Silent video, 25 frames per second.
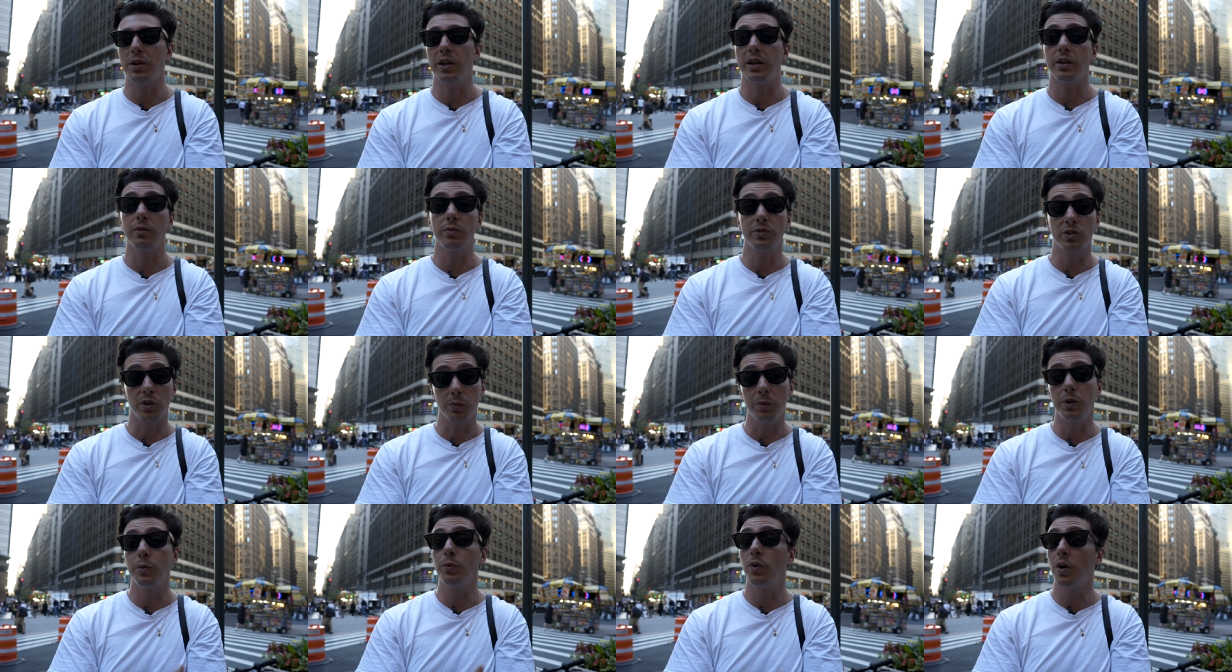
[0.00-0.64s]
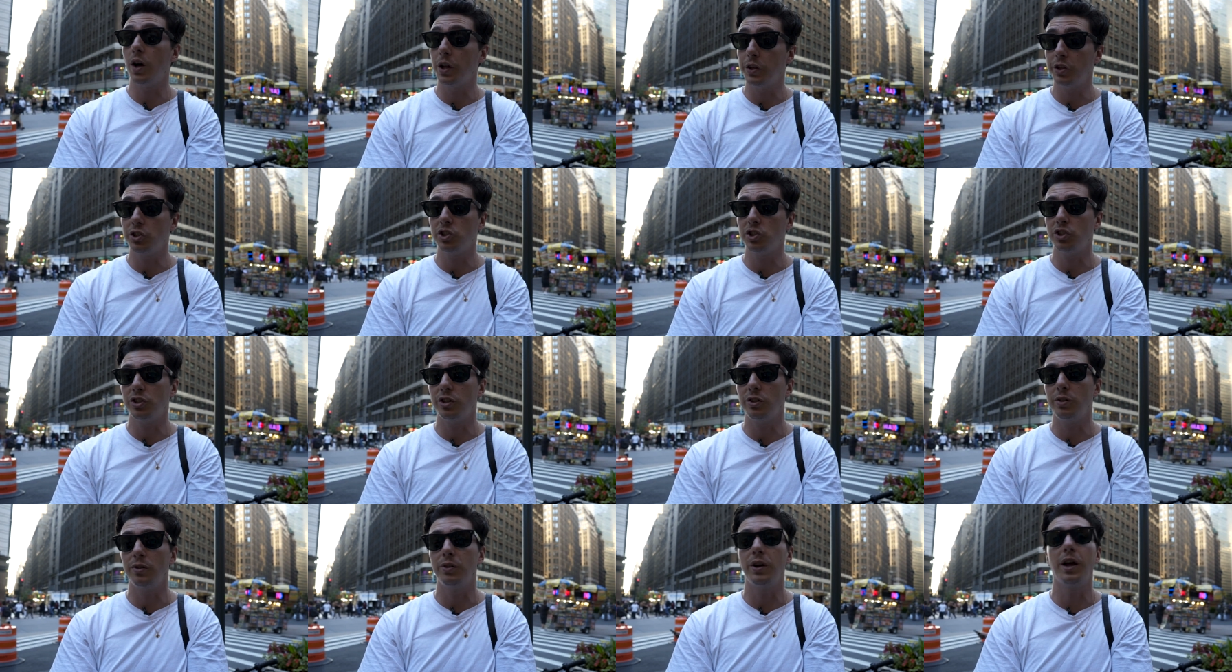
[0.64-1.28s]
Like, so when we're on the
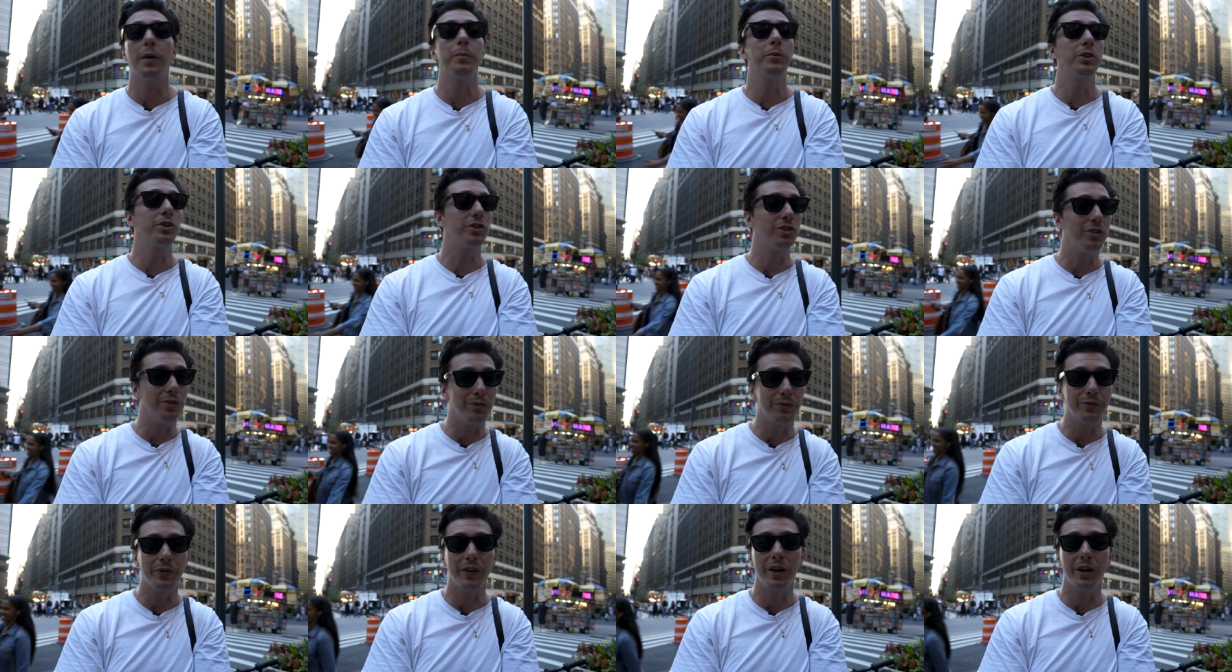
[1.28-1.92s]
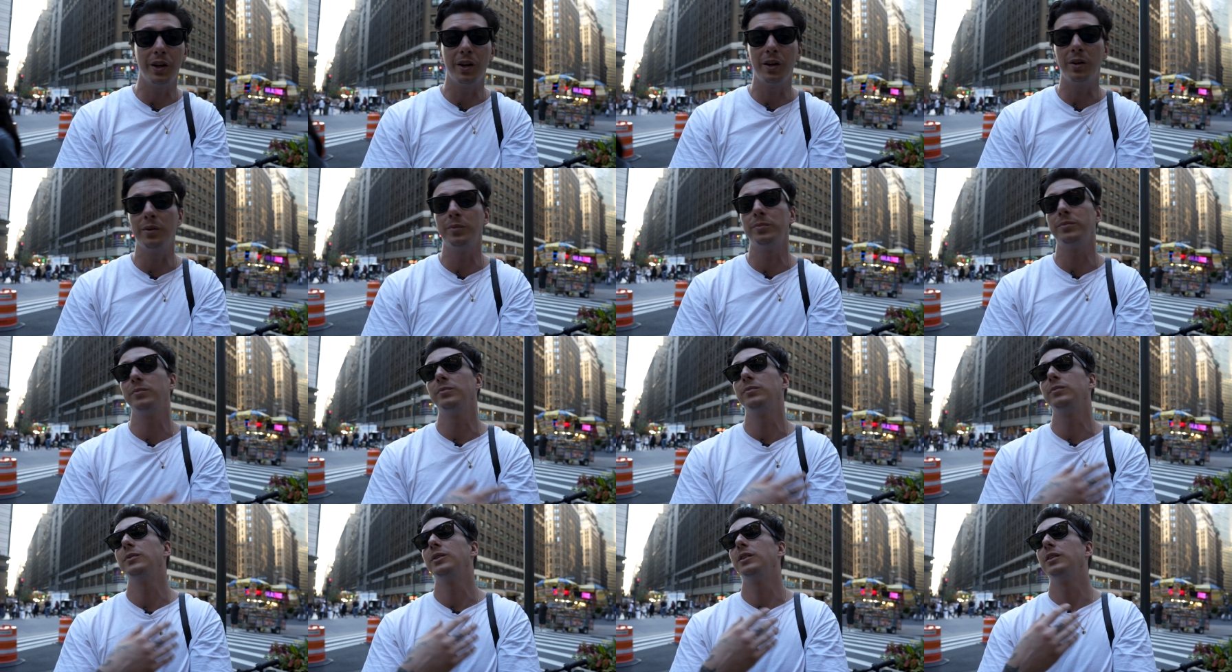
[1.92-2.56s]
shoot, I'm going to shoot
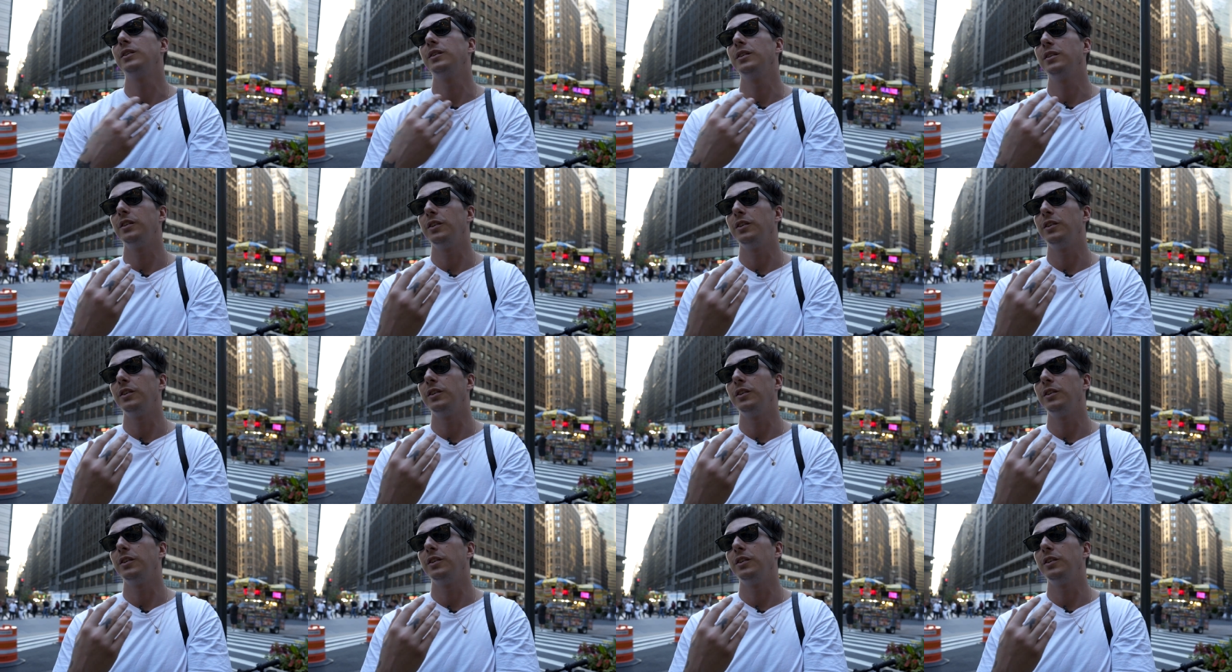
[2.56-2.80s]
film.